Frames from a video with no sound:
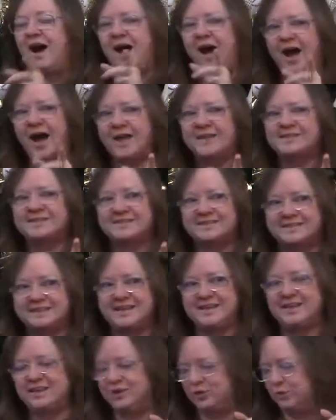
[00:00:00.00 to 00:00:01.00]
I
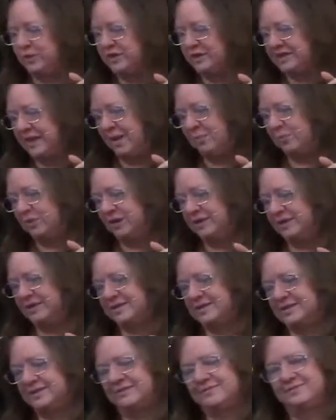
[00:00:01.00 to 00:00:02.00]
see the
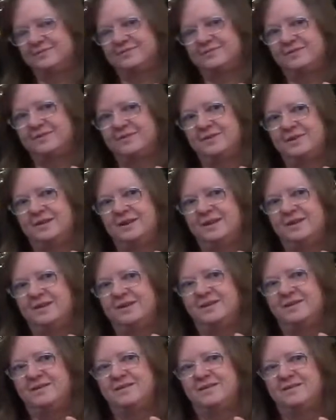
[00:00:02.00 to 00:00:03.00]
resemblance.
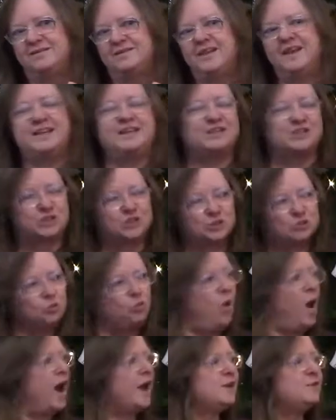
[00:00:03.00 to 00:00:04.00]
Then he
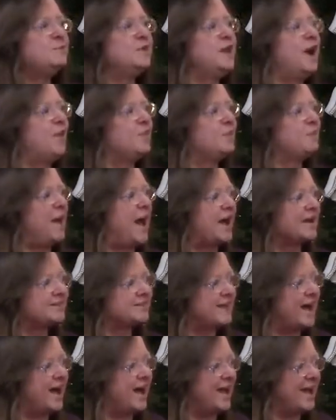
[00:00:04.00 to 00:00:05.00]
swatted me on the
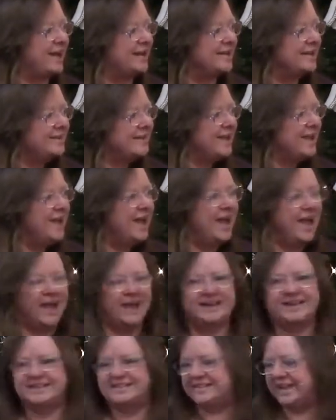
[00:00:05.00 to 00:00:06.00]
backside
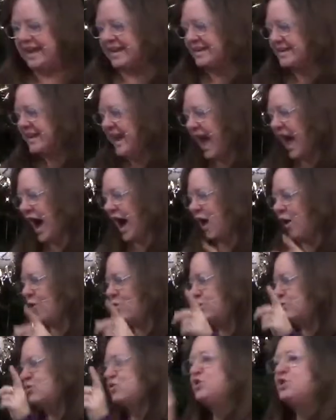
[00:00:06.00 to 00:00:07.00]
and he said, Now
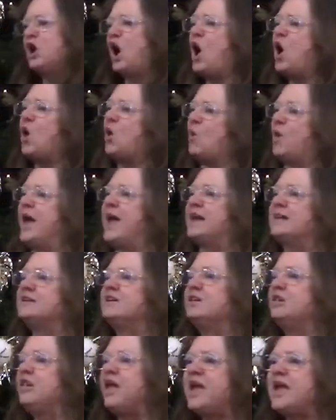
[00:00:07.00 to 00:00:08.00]
go and
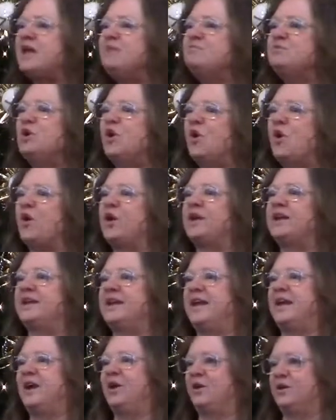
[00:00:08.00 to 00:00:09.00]
claim your
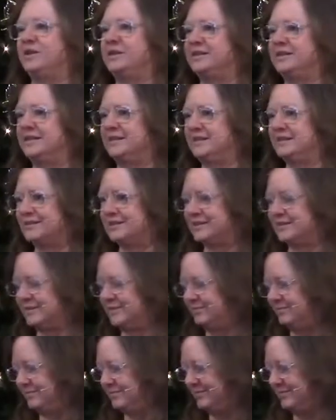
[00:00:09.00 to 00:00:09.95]
inheritance.